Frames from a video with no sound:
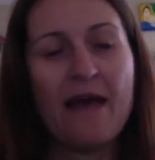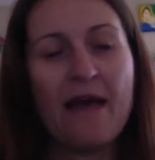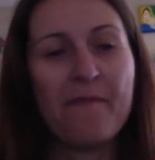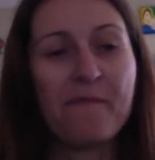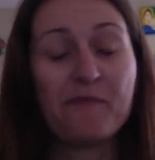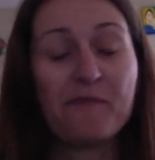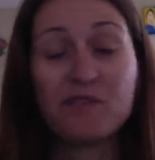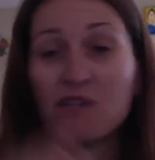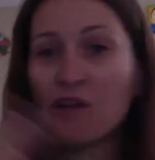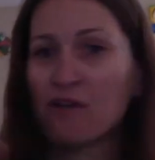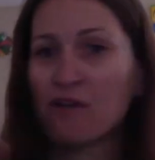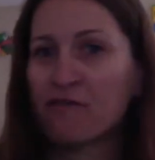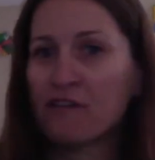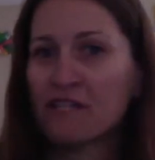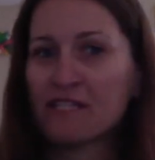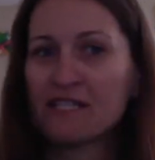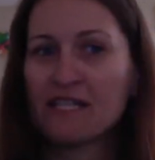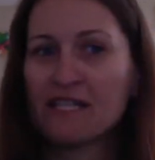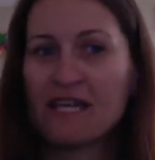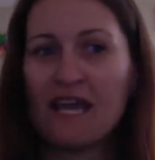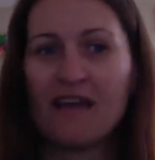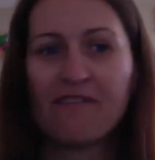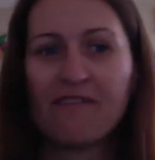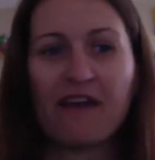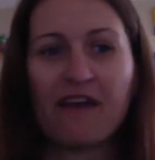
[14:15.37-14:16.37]
so
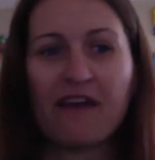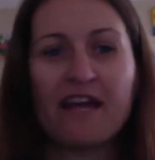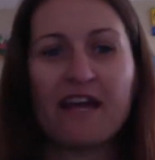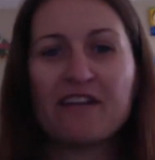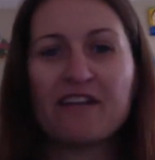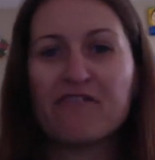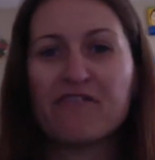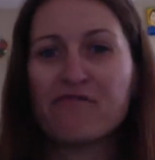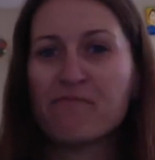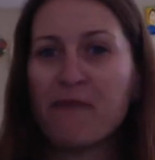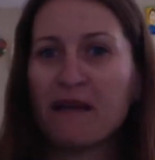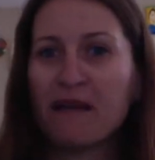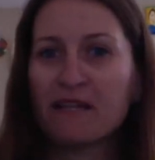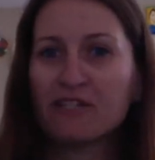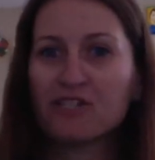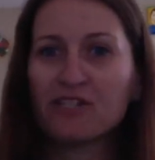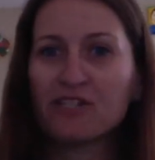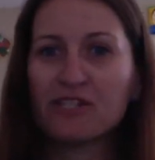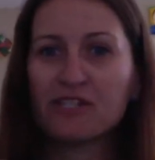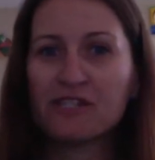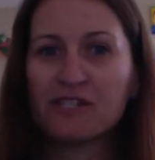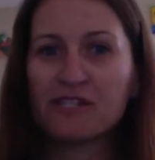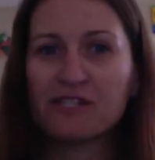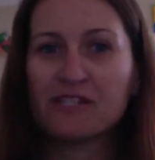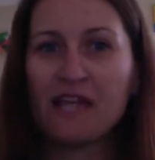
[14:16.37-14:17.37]
obviously I've kind of
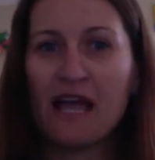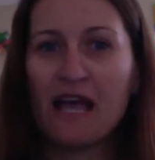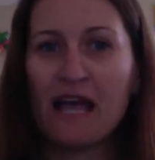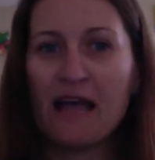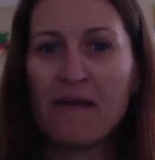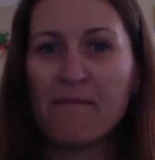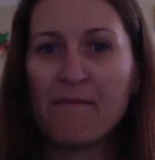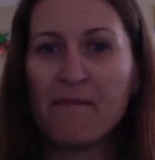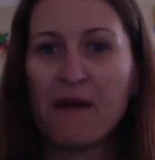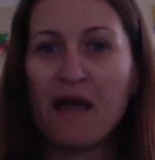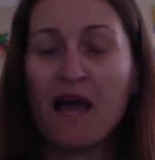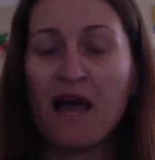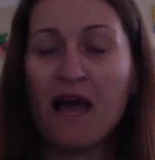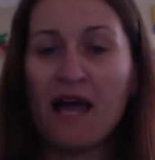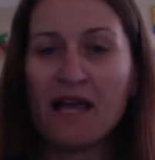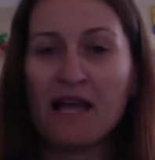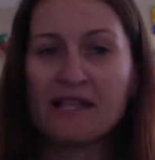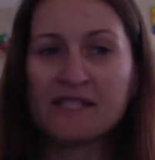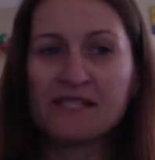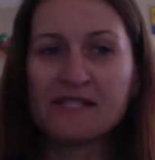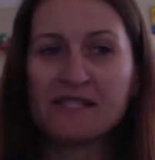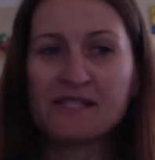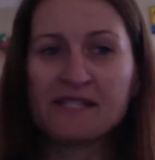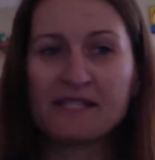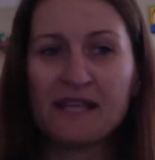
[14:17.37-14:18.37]
mentioned some as
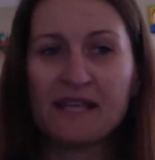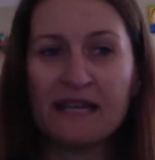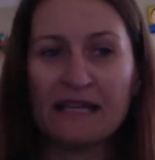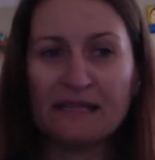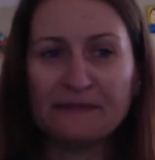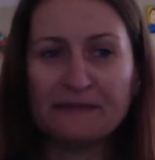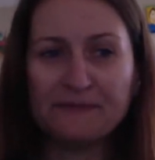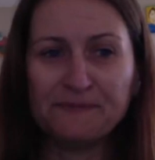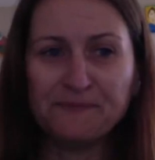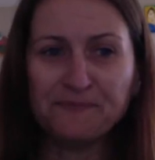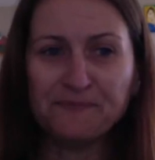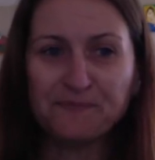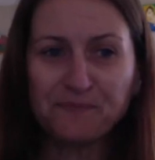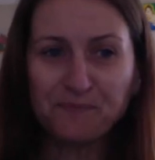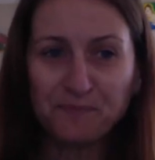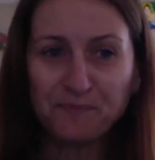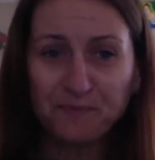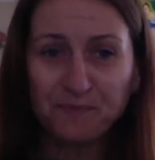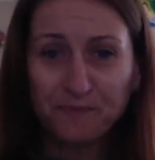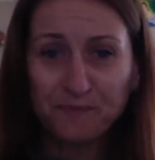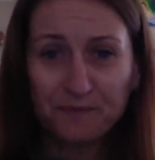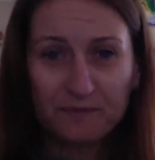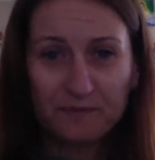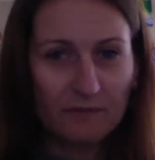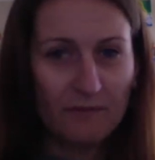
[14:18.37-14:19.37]

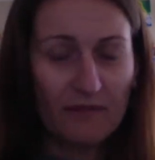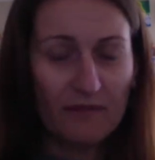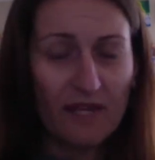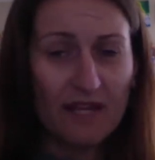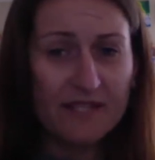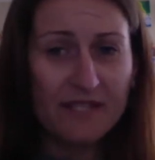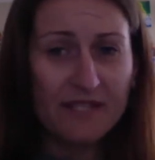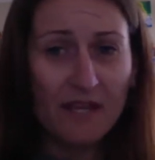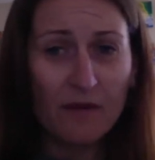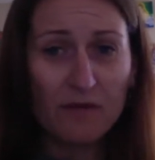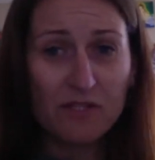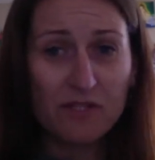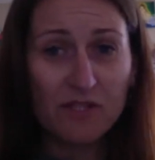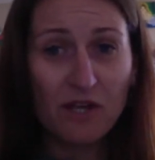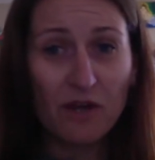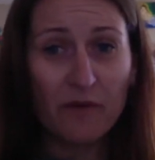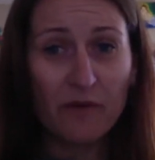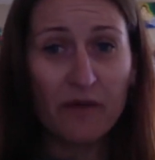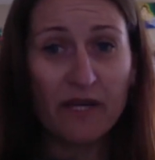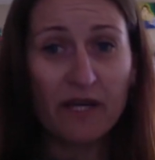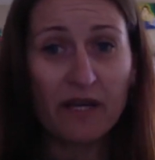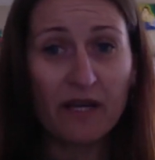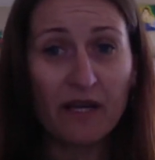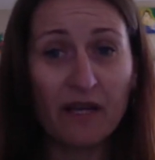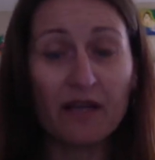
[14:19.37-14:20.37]
I was
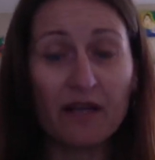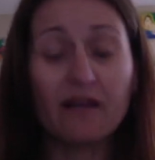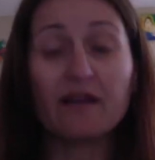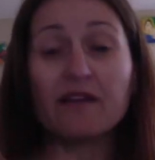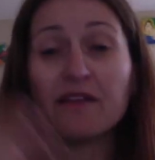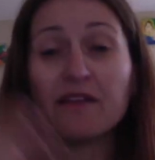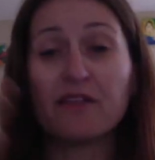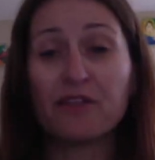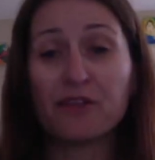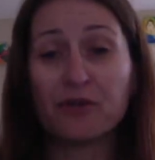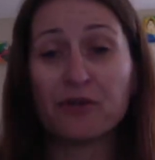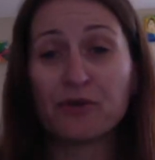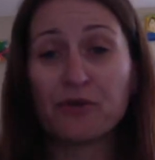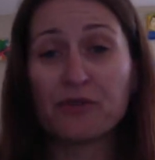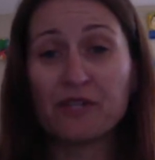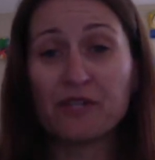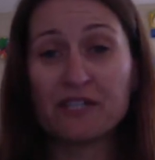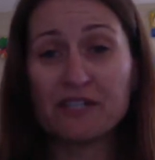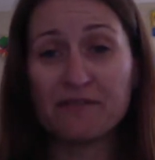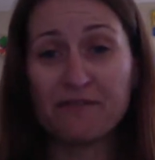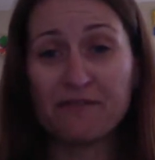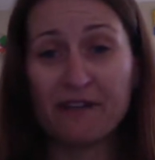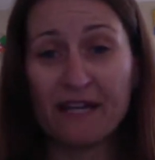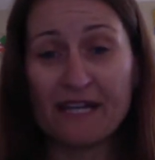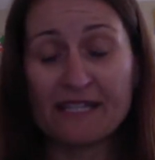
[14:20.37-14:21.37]
going through the
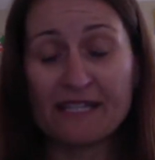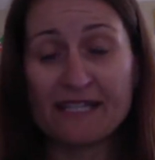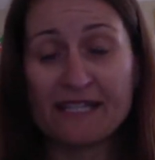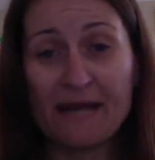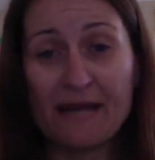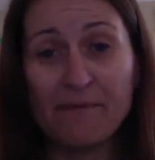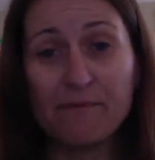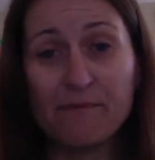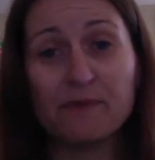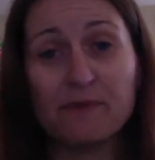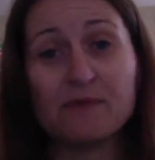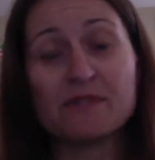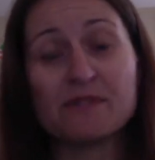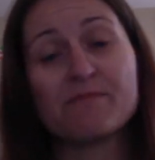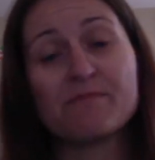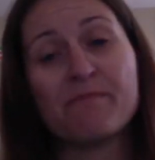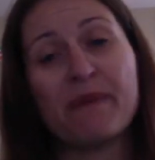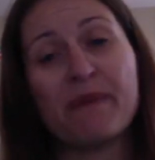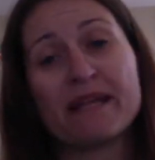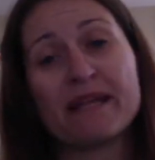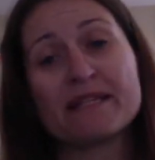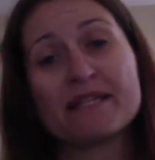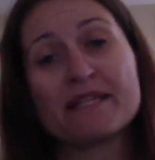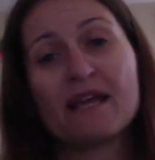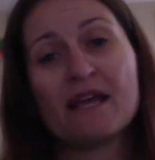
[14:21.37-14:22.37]
different examples,
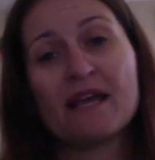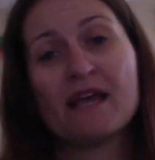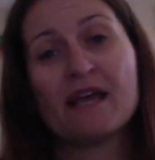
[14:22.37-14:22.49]
but